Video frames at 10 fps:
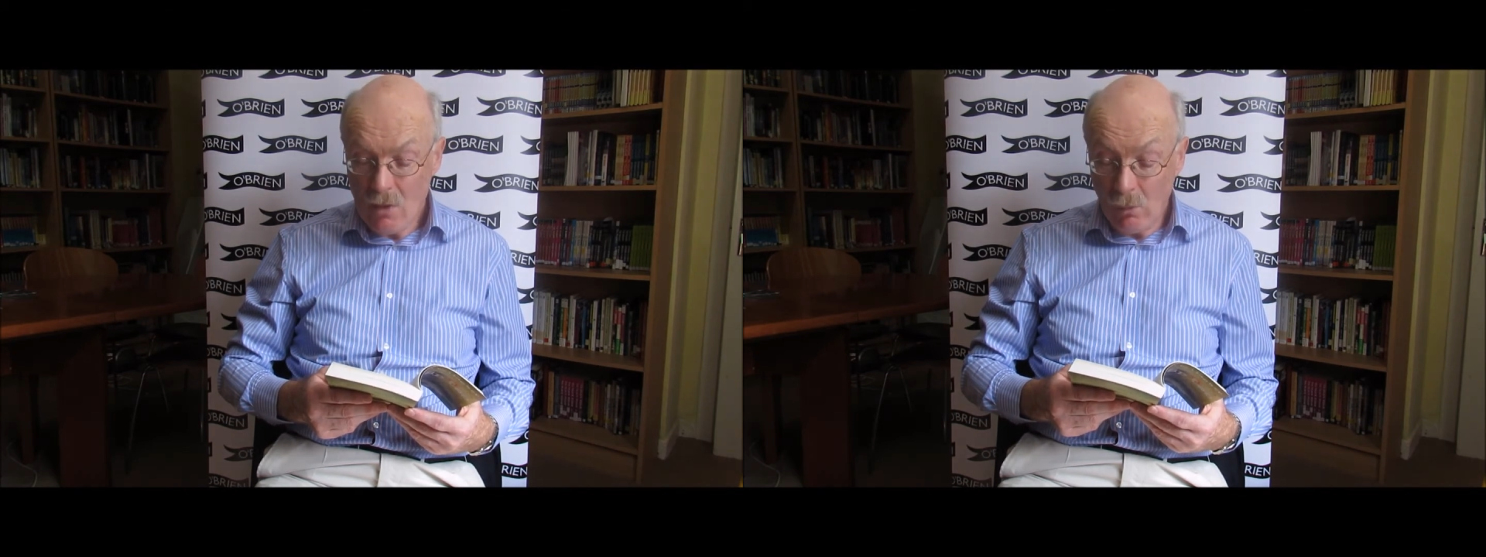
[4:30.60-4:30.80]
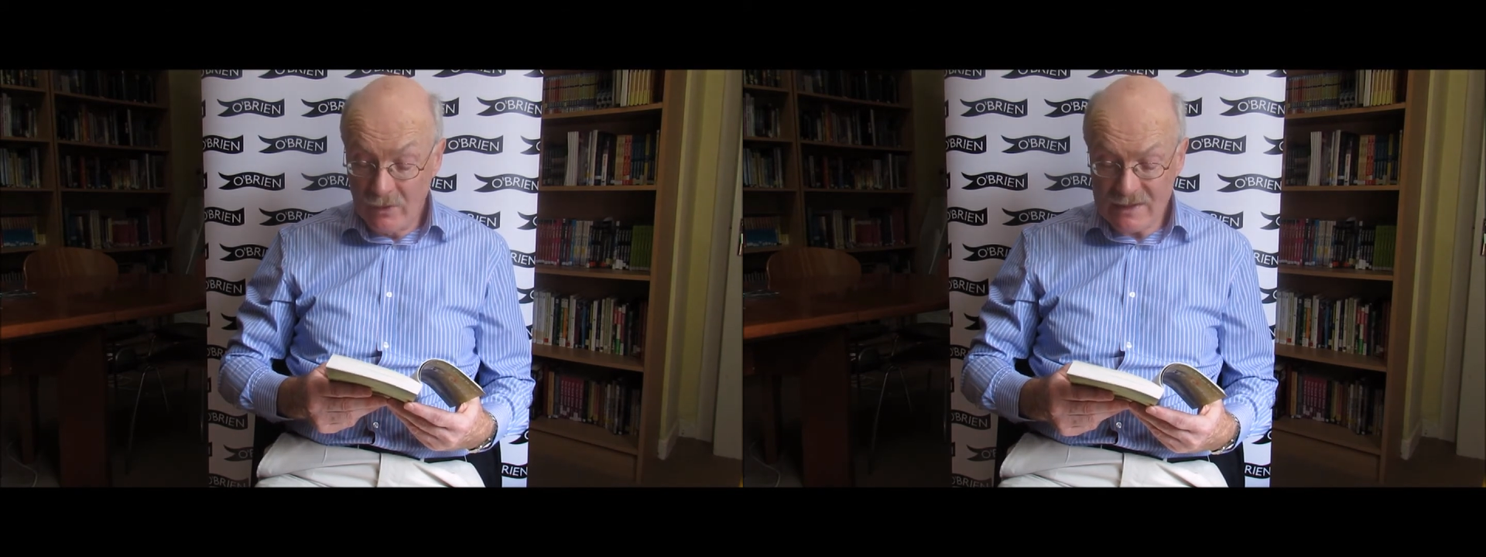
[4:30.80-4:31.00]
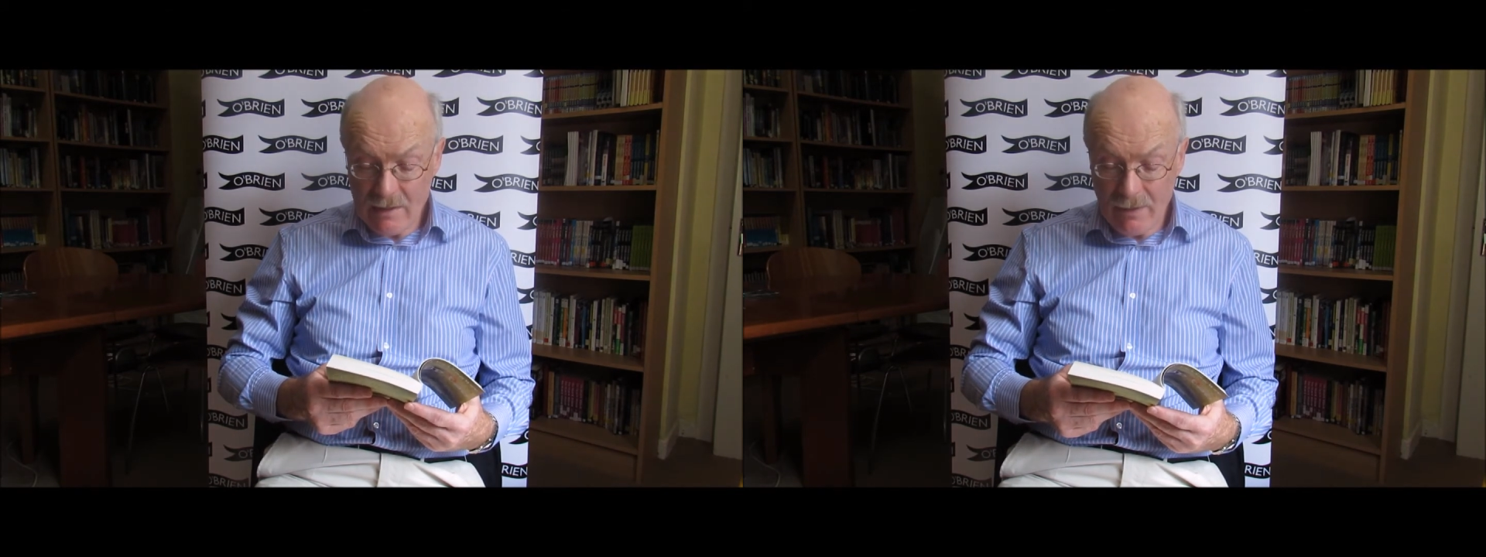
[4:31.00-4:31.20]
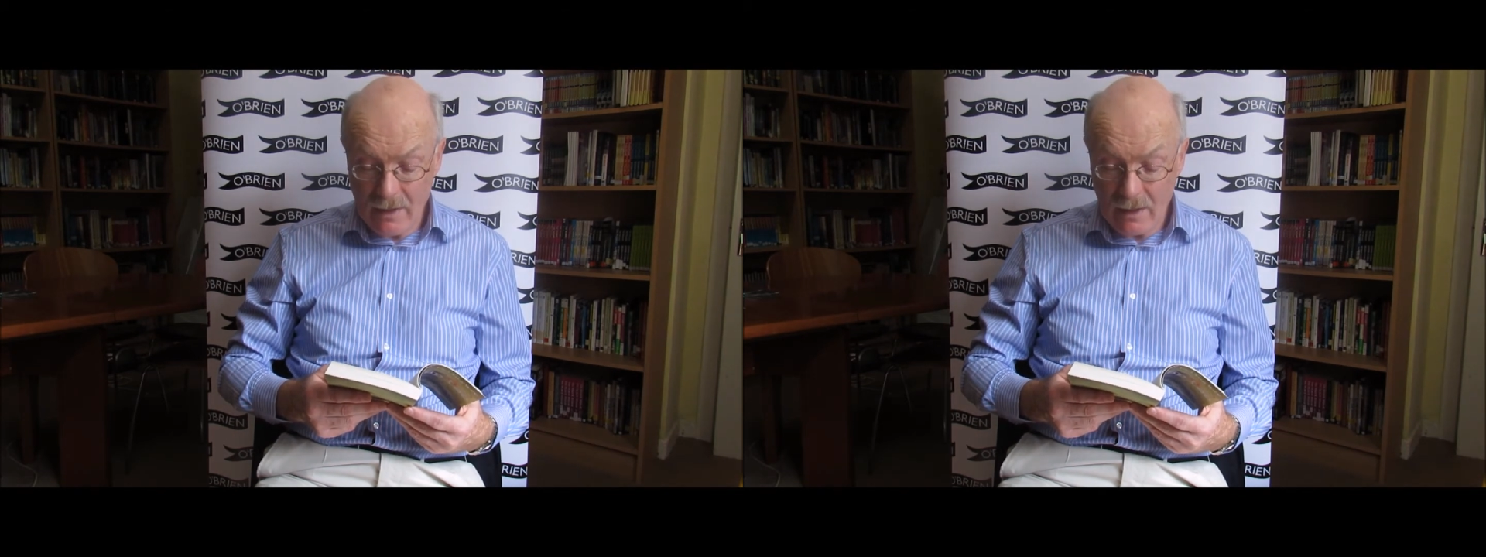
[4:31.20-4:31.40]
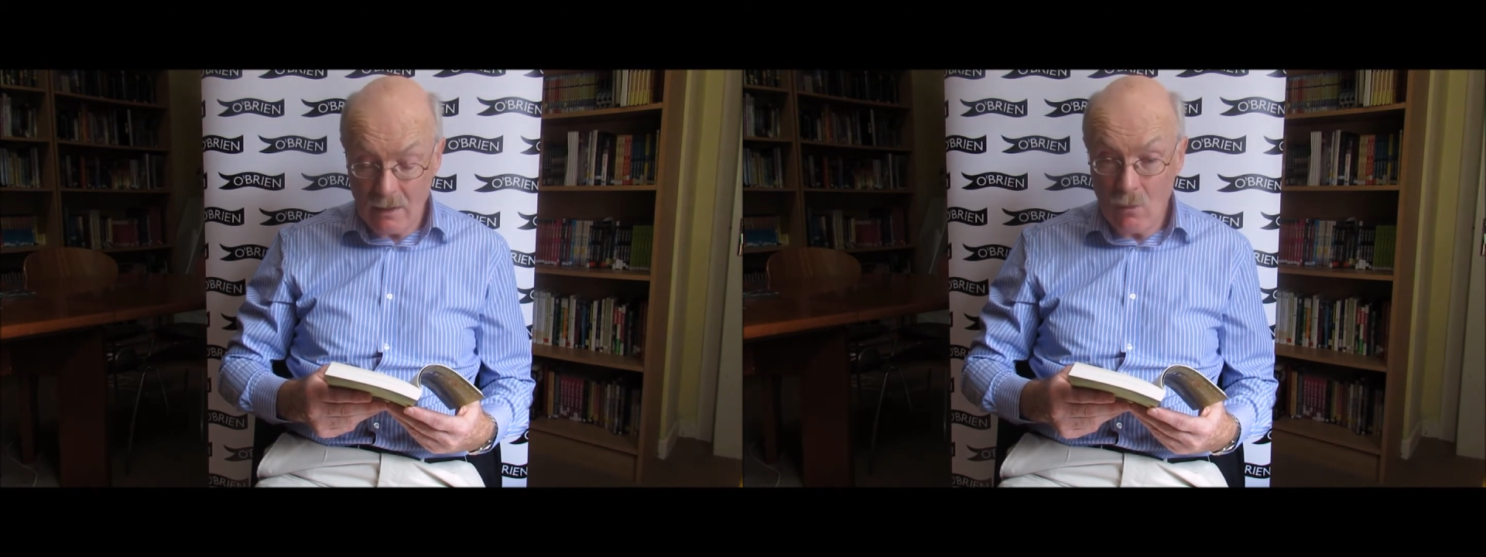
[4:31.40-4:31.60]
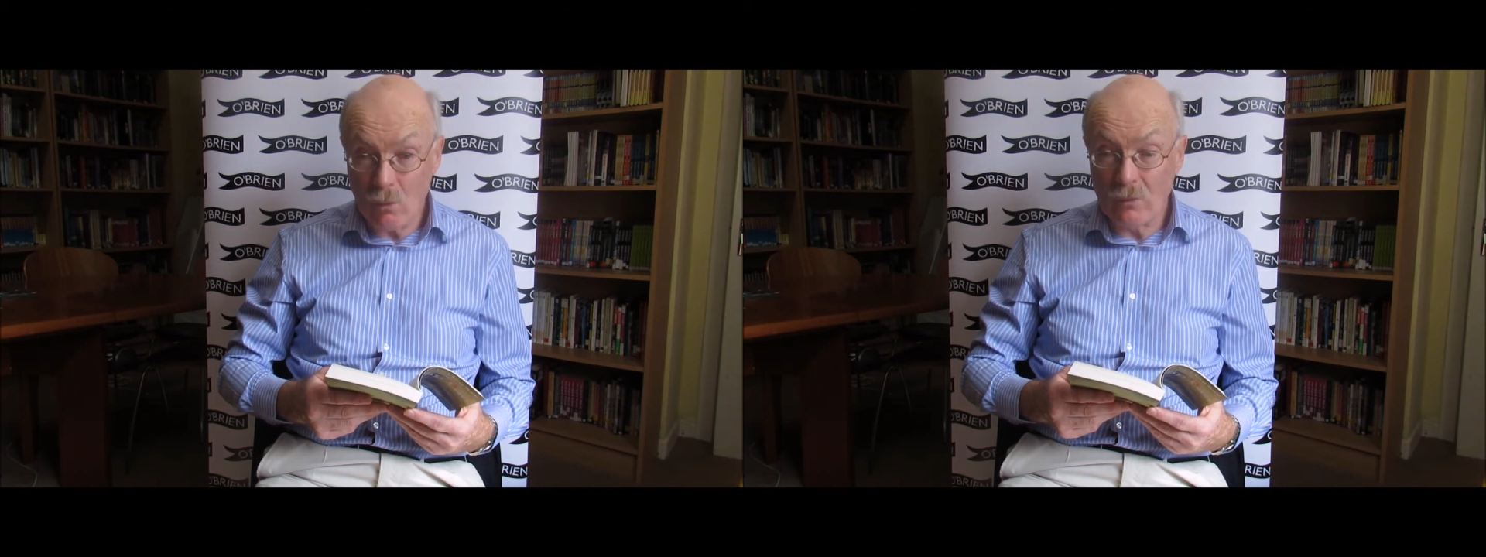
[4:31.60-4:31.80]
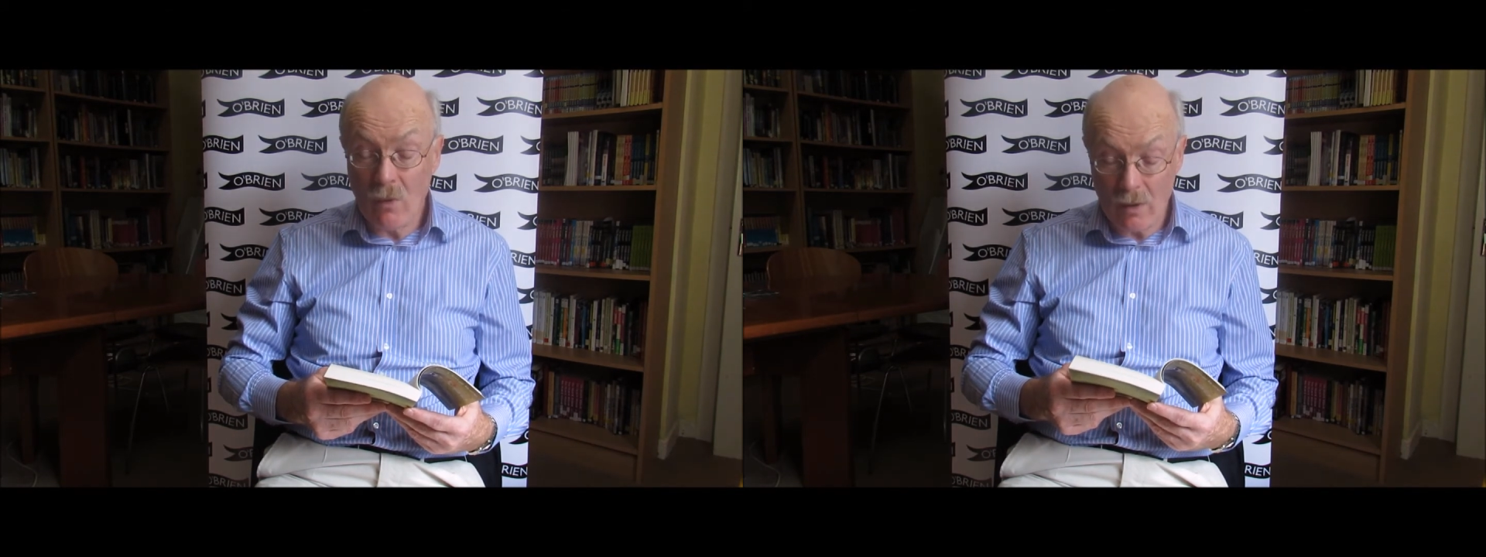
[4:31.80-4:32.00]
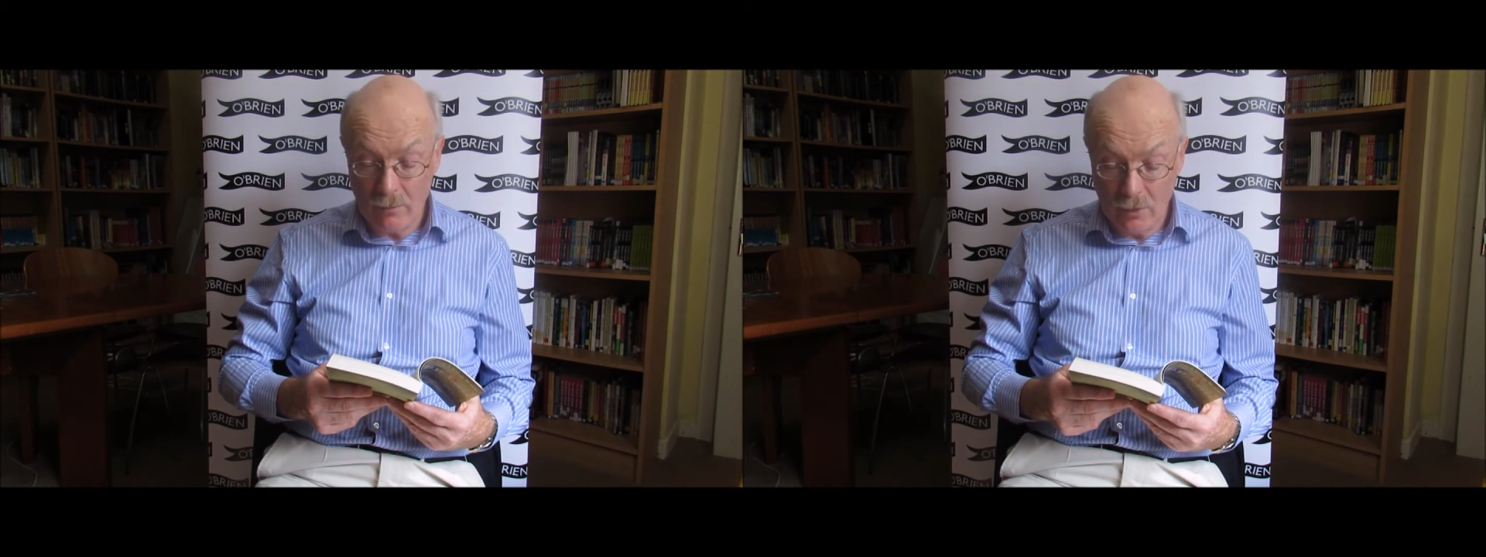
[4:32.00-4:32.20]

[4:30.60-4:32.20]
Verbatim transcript: One slip here, one wrong